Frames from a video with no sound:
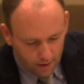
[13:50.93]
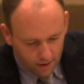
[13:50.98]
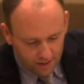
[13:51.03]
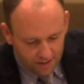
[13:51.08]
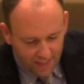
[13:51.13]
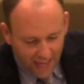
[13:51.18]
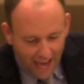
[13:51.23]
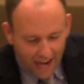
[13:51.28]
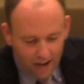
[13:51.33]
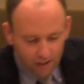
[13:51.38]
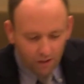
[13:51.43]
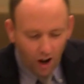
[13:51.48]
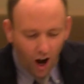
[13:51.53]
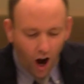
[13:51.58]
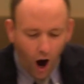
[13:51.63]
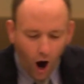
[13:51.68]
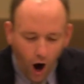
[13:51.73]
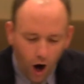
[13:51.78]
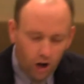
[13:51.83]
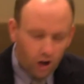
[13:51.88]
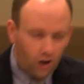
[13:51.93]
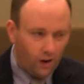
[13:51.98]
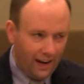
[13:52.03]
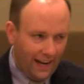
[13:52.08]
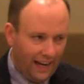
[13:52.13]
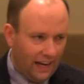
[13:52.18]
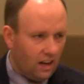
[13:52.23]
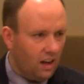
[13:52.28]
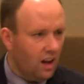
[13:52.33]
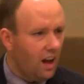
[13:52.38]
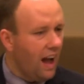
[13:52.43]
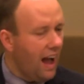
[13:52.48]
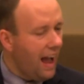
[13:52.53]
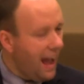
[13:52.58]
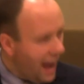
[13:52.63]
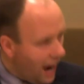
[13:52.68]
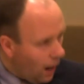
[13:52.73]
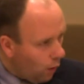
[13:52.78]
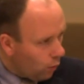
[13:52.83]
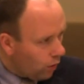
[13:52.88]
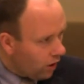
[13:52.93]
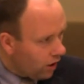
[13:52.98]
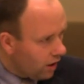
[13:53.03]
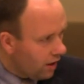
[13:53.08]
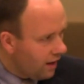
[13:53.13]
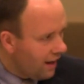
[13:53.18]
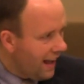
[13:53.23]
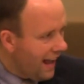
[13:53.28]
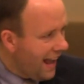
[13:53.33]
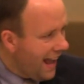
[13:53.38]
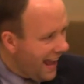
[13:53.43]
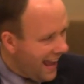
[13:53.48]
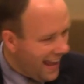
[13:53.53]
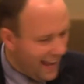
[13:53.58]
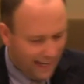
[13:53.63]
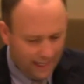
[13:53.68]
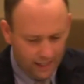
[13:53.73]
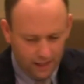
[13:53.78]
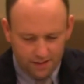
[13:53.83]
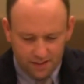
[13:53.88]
that of honoring our head.